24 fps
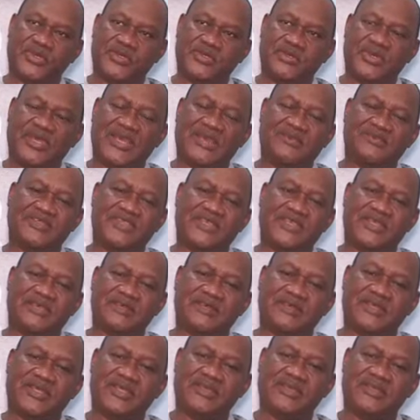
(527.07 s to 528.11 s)
You have
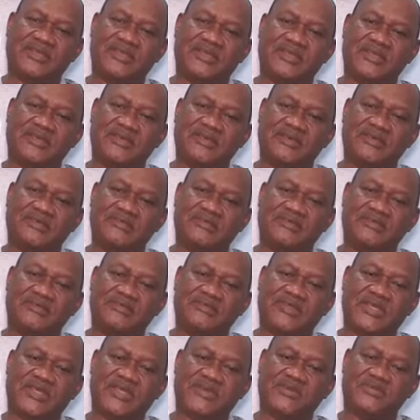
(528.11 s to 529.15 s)

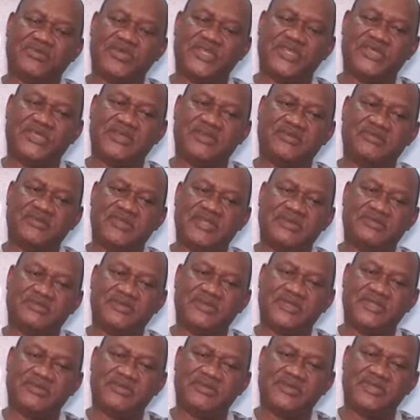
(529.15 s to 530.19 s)
it could be
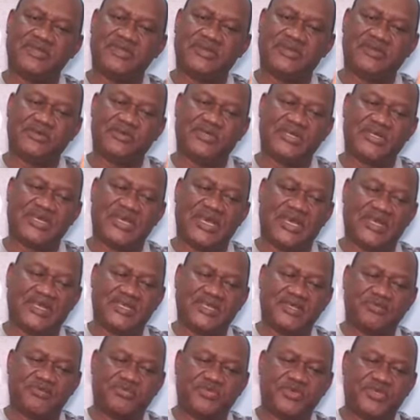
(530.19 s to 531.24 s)
the Catholic